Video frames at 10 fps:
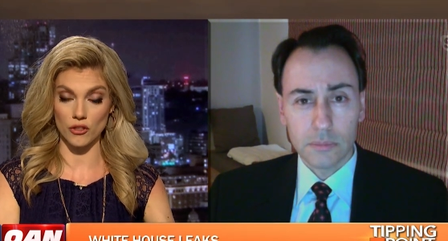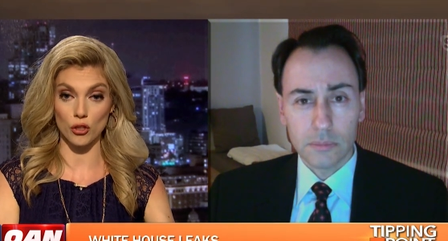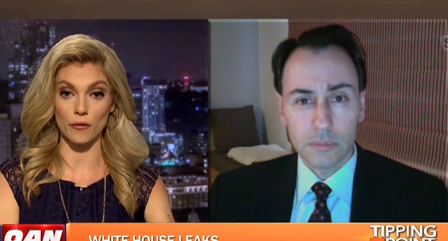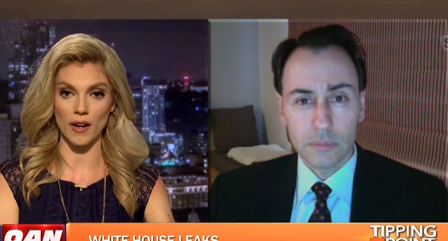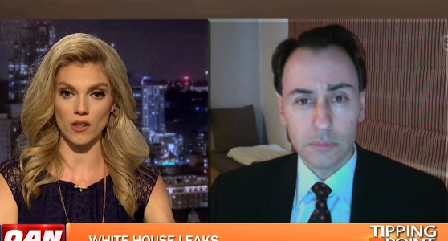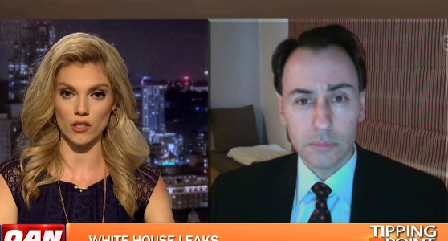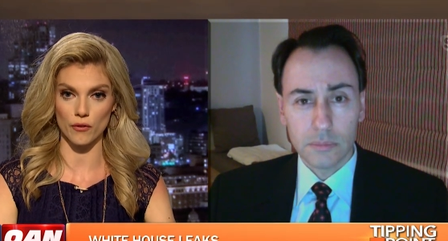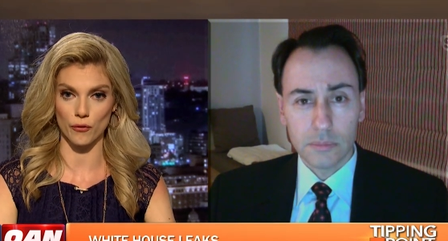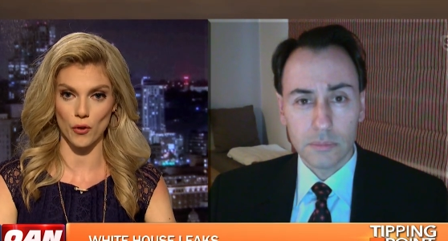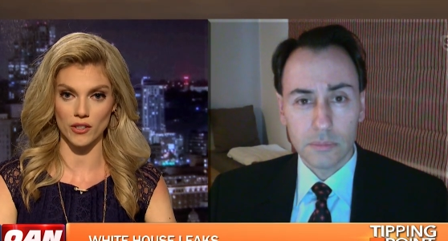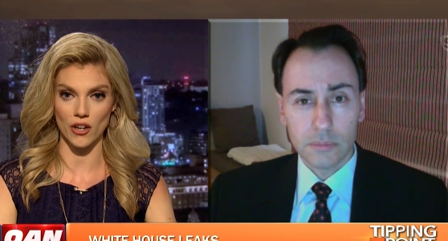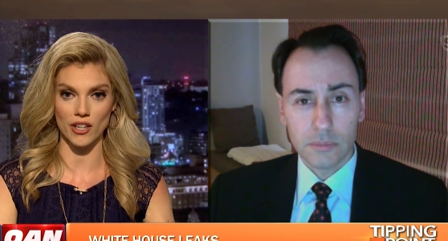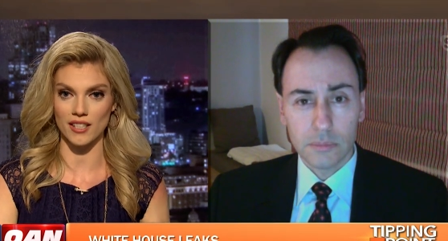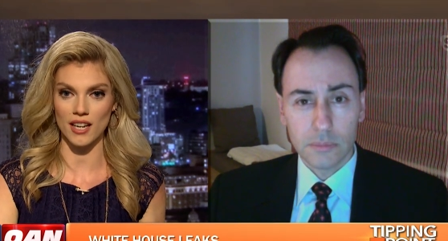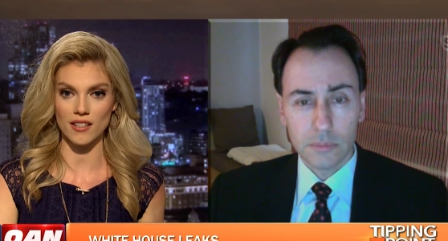Speaker 1: surveillance of the foreign
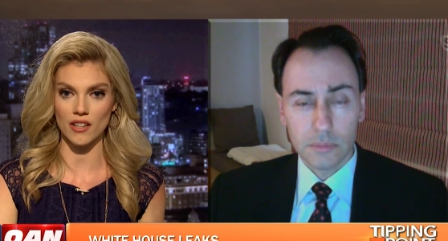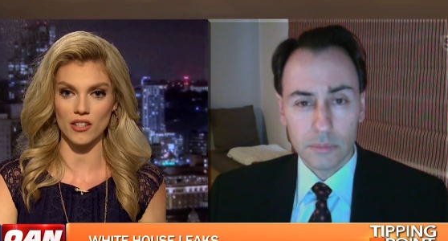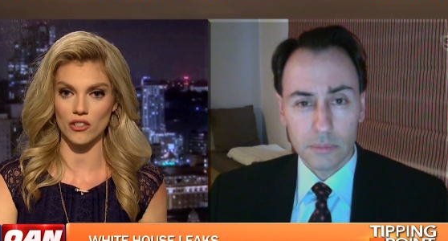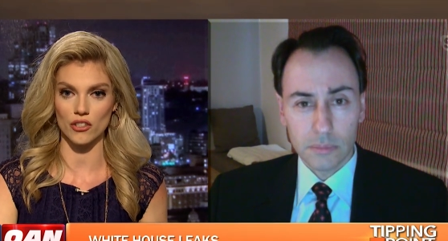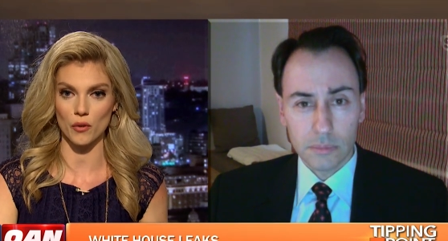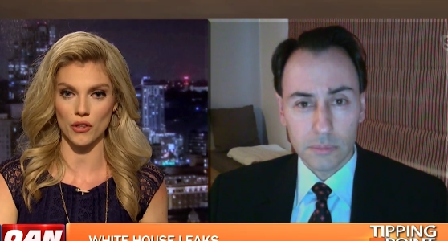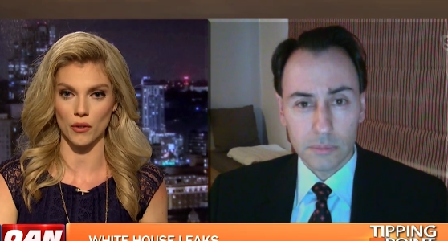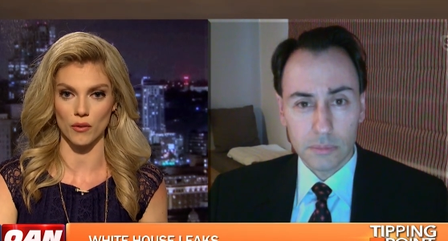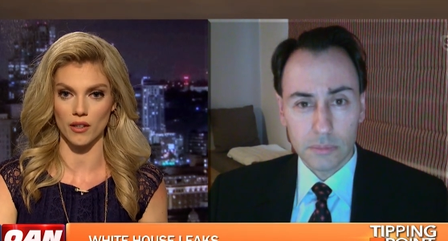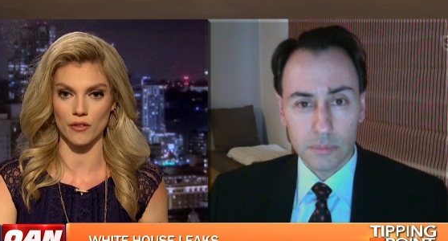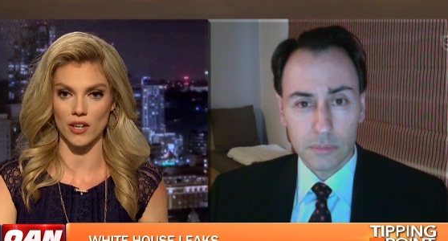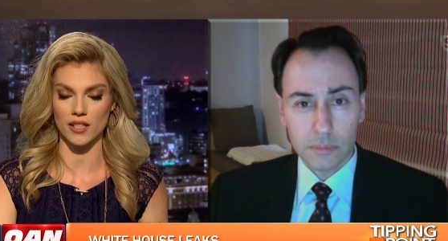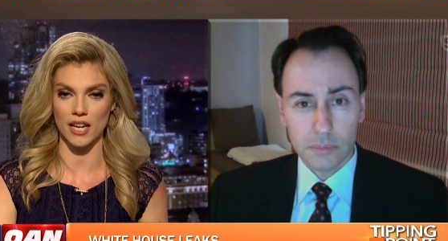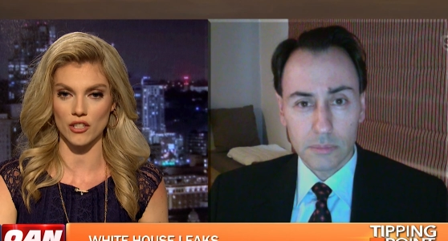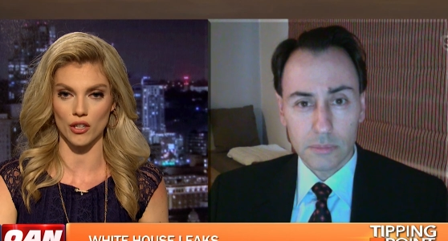targets, it had nothing to do with the
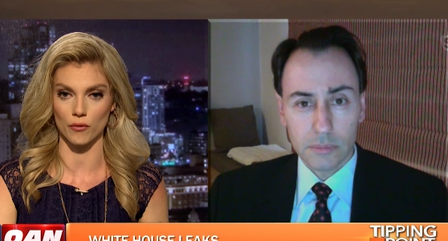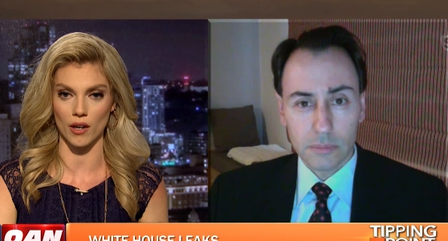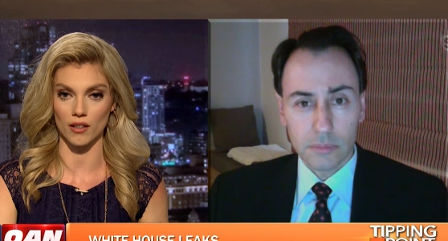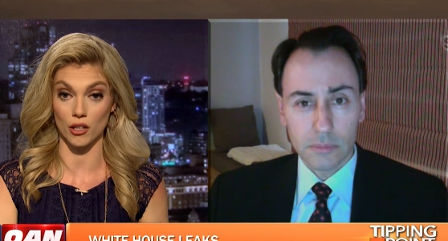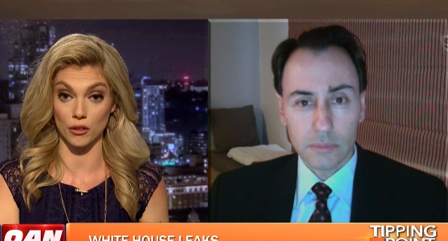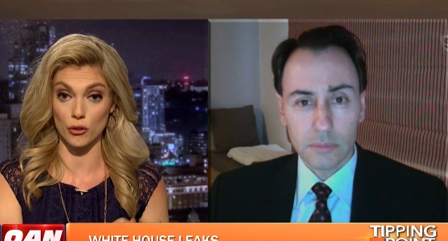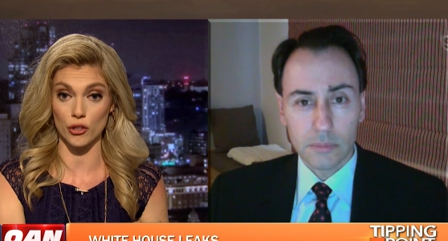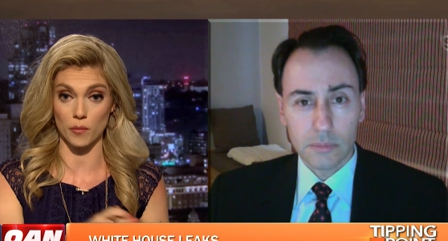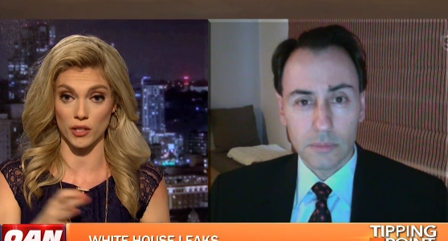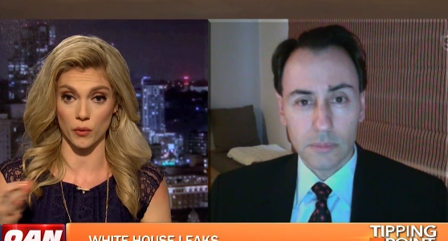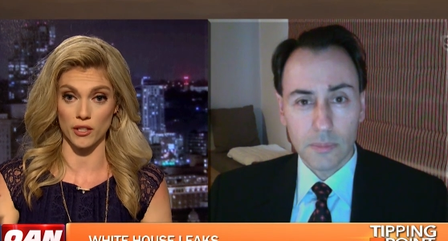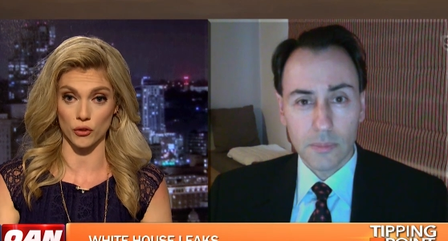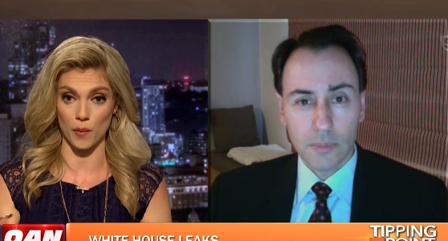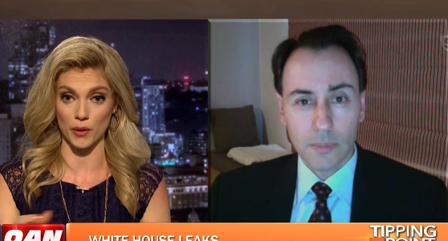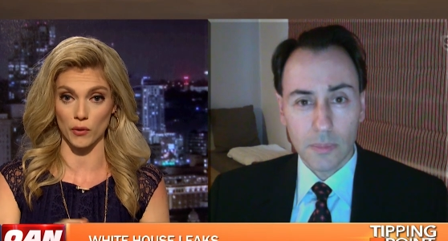investigation of collusion between
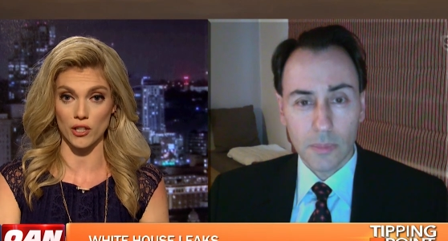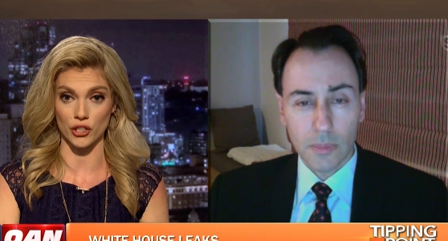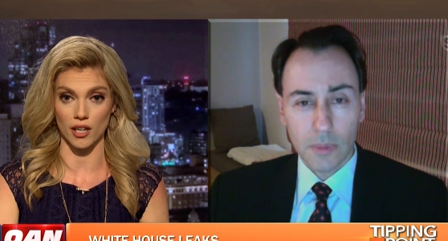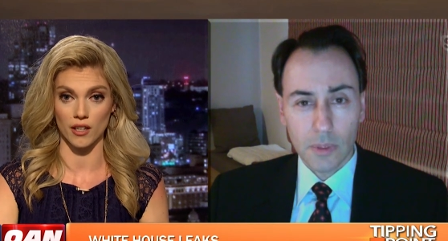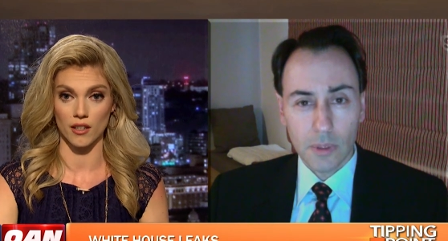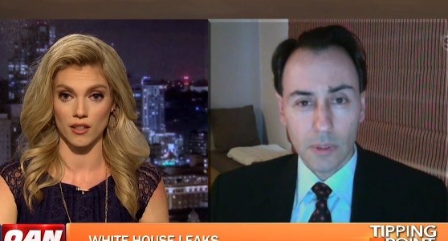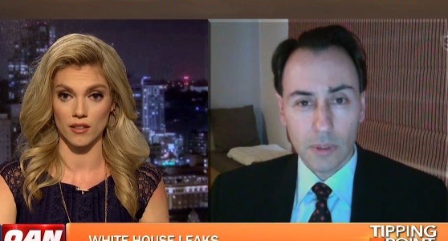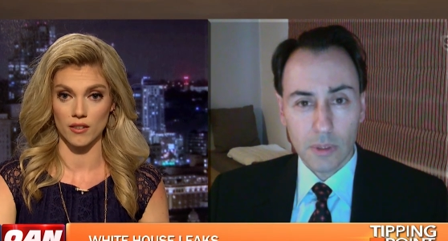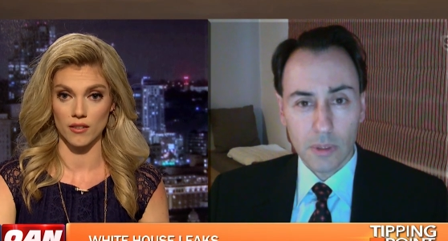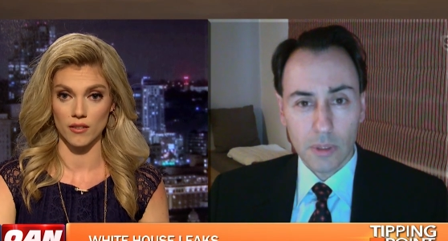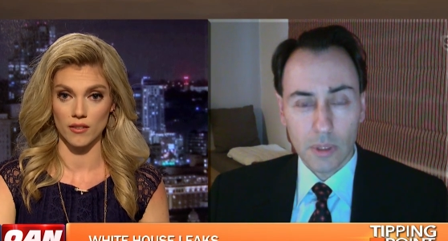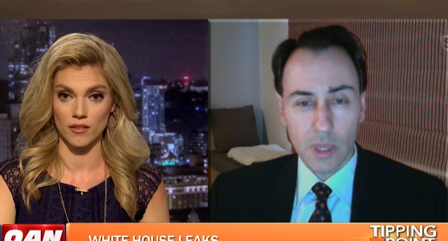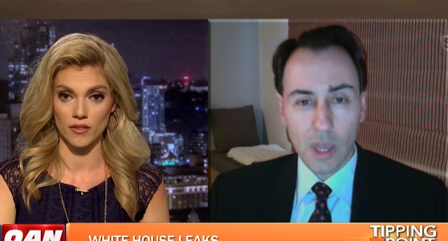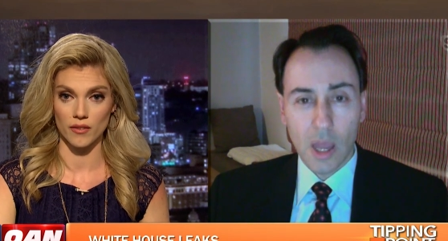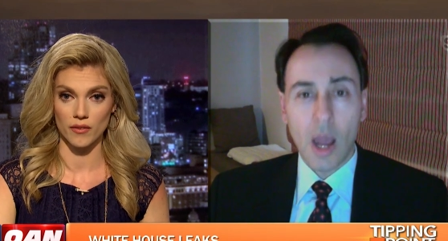Trump and Russia.
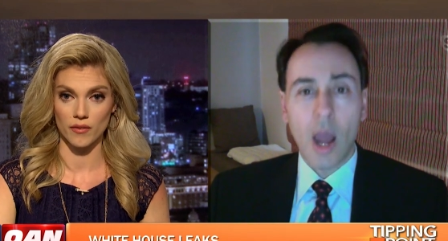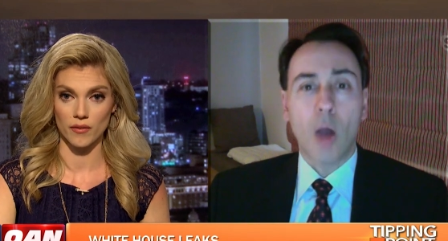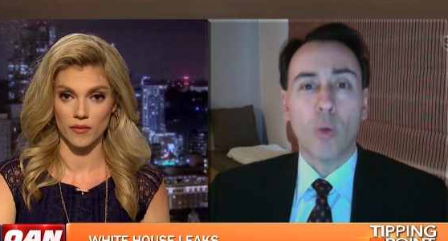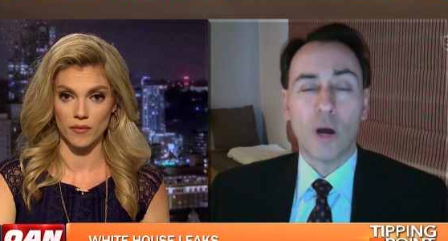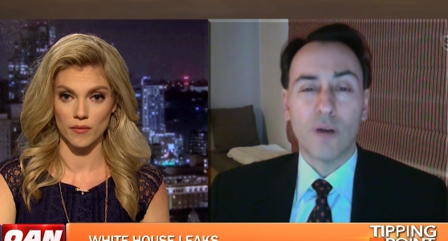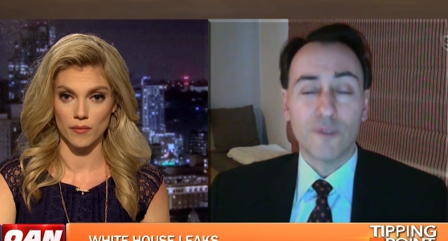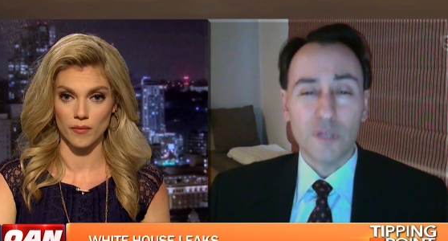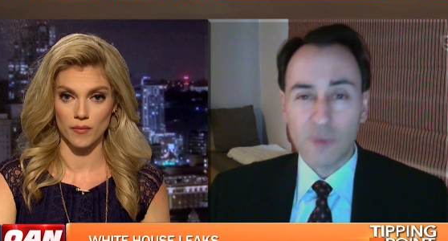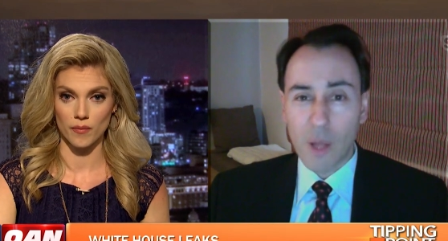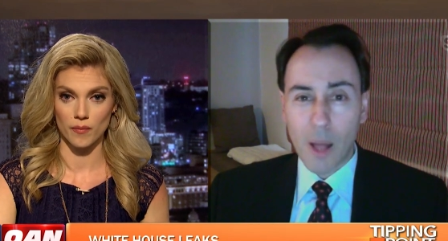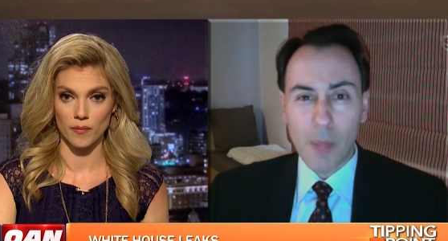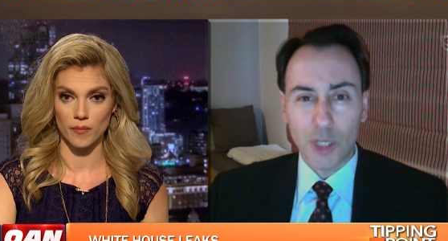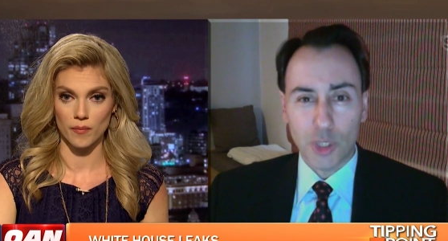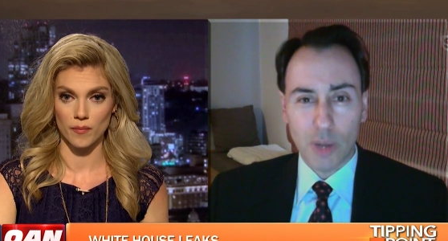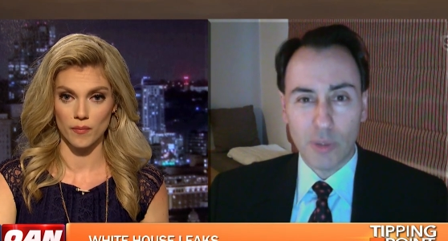
Speaker 2: Well, first of all, I'm not sure I
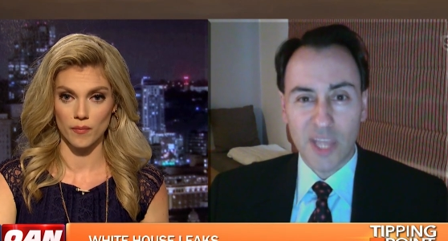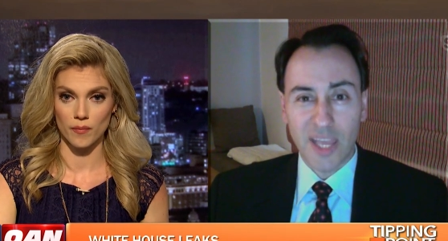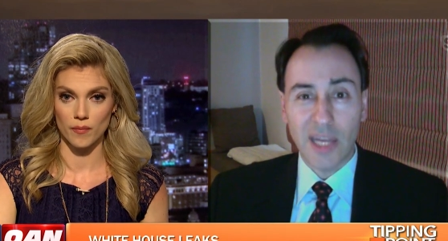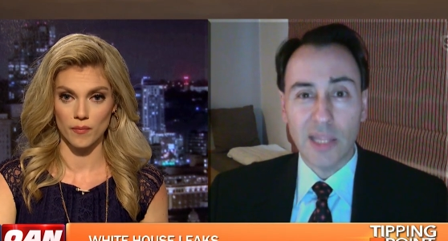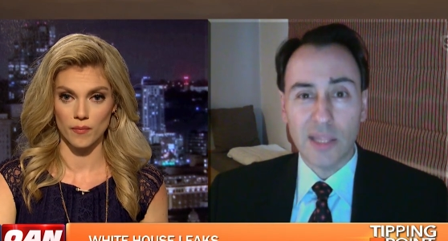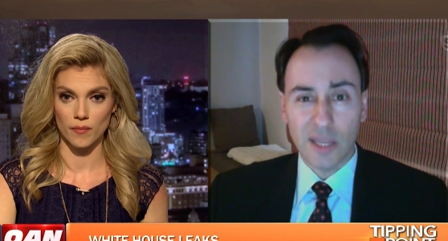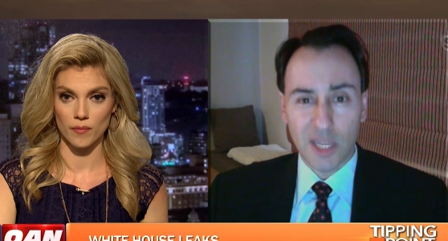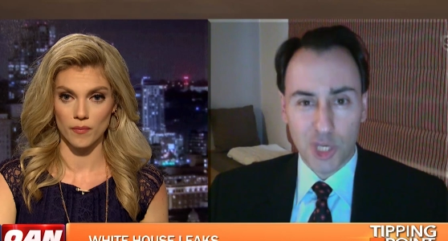would take anything Chairman